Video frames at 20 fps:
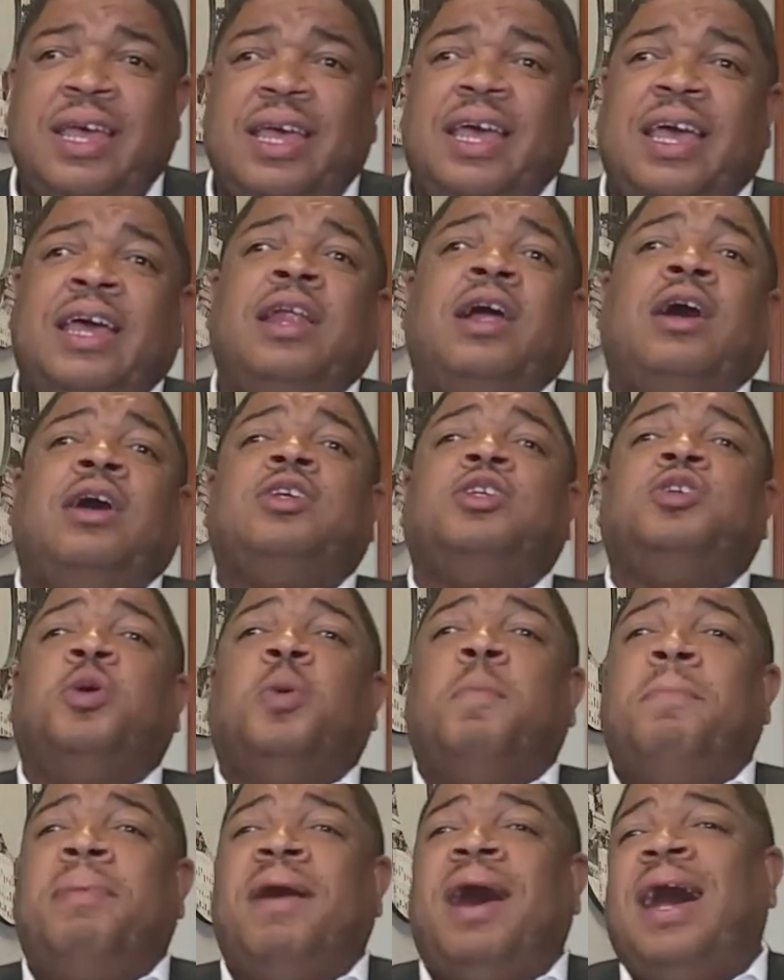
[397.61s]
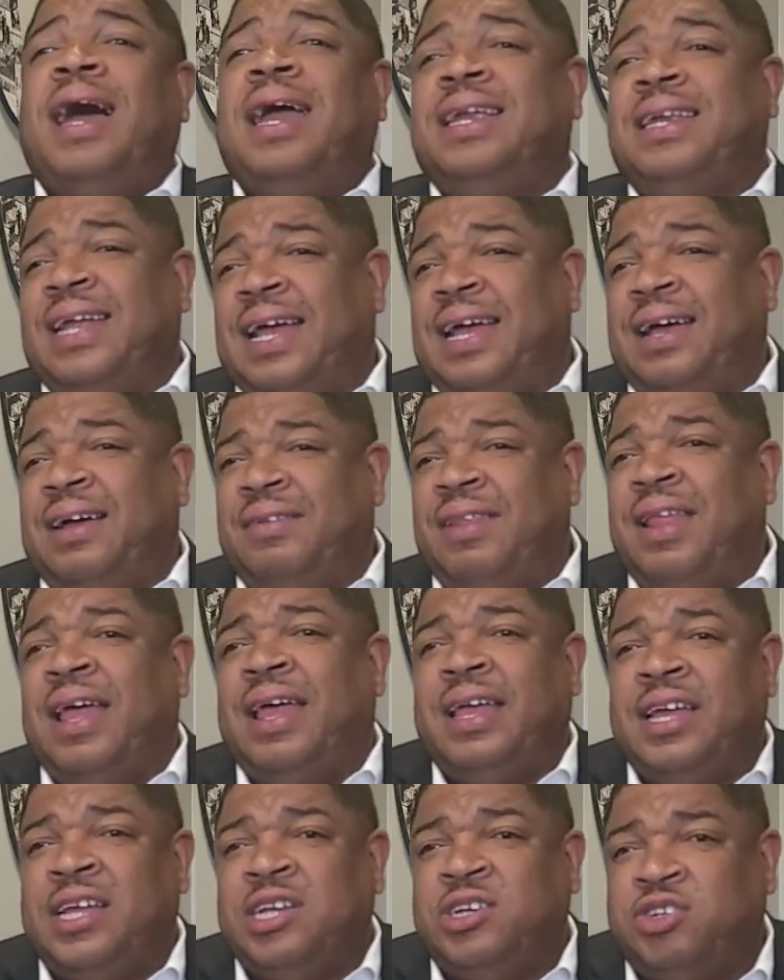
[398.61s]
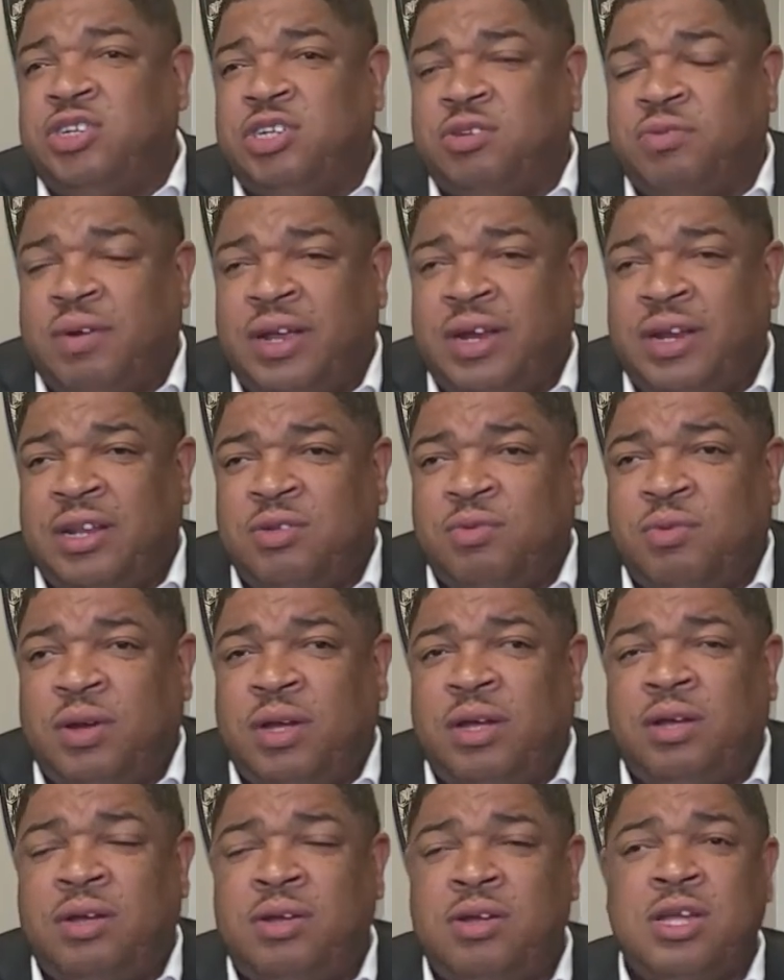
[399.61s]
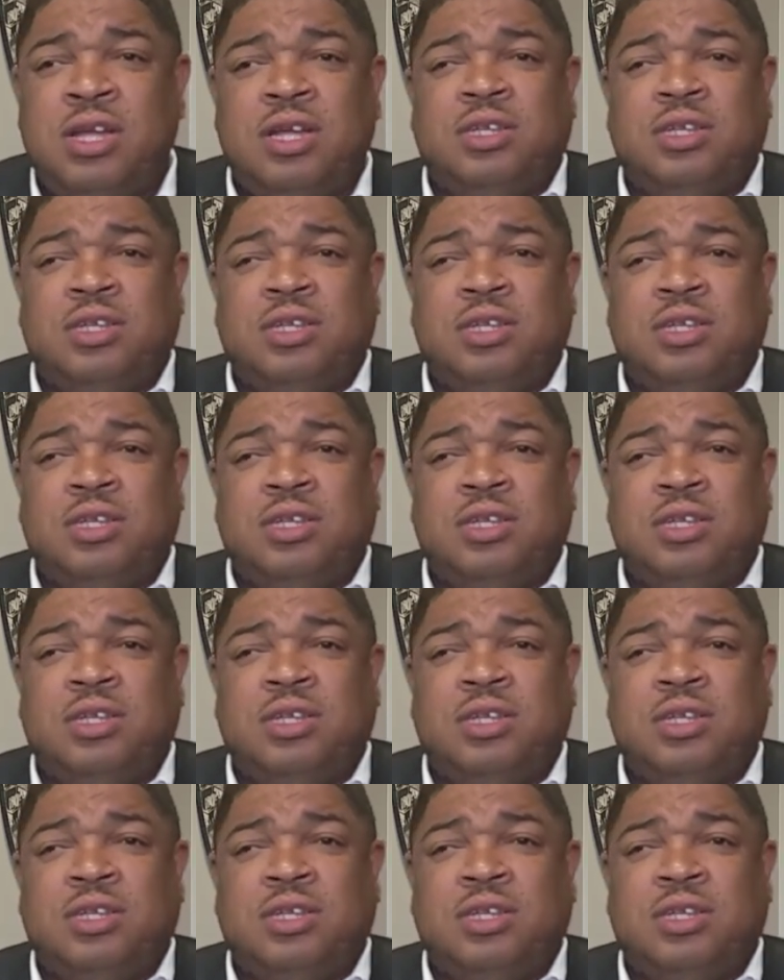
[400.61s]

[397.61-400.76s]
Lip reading: and also buy down that interest rate as well.